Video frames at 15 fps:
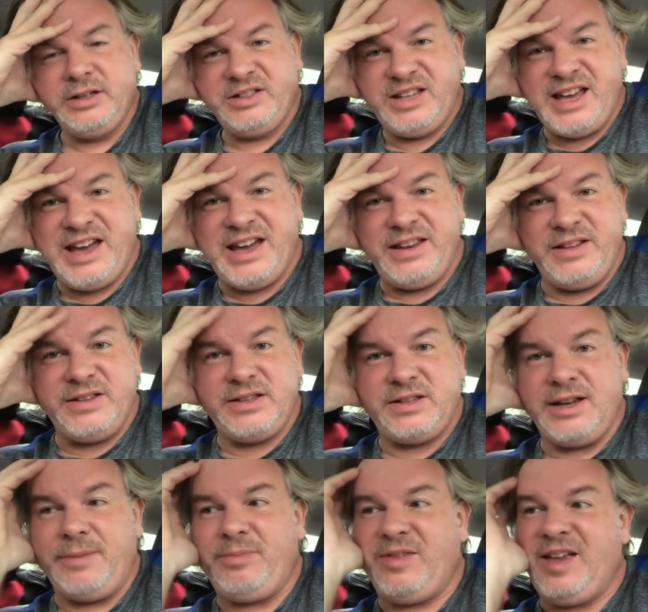Dad and
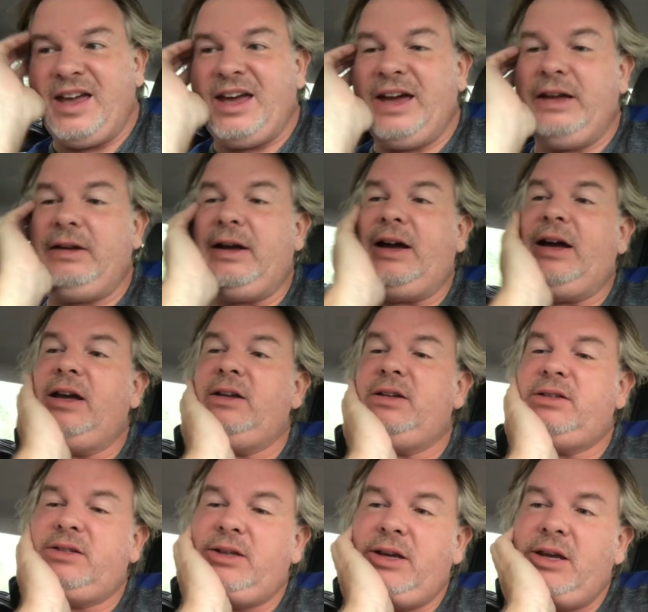Stepdad, I
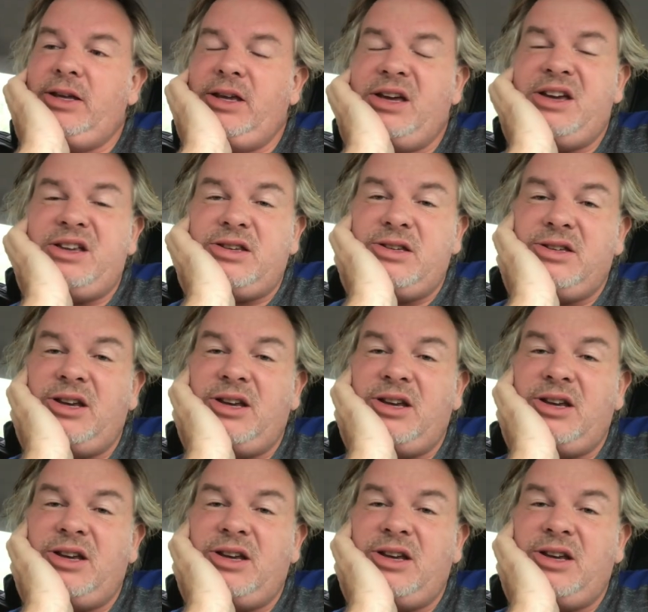say yes.